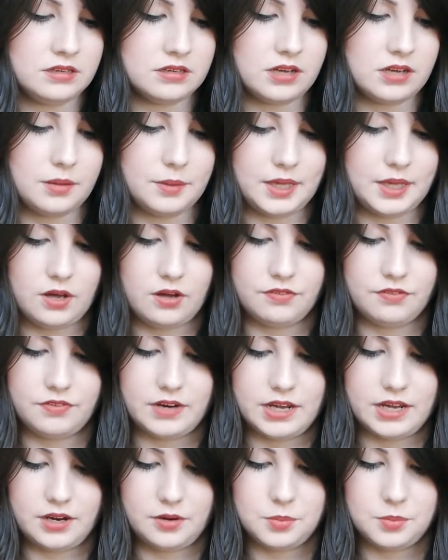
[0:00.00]
coming off
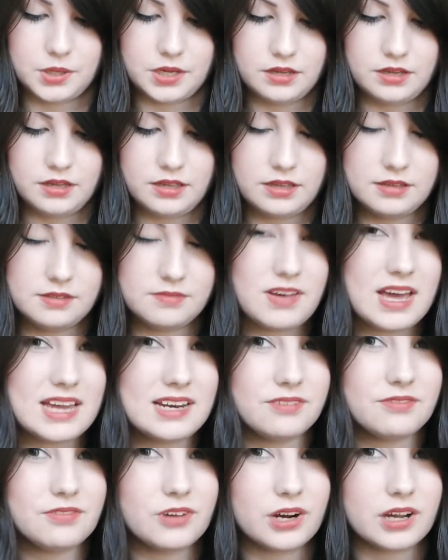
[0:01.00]
now, but I've
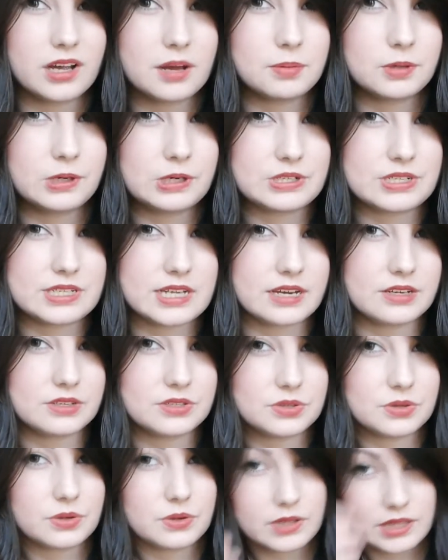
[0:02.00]
had it for a couple of years now,
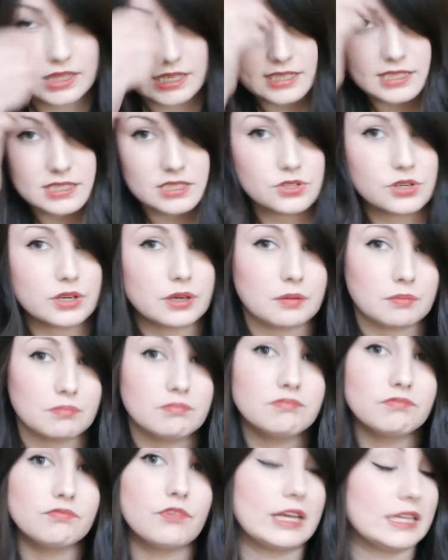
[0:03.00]
so I think it's doing
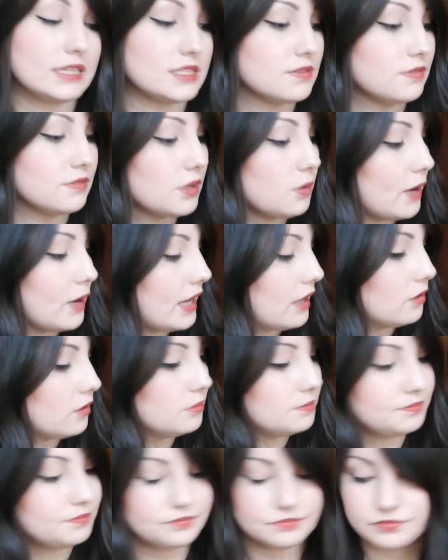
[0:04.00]
relatively well.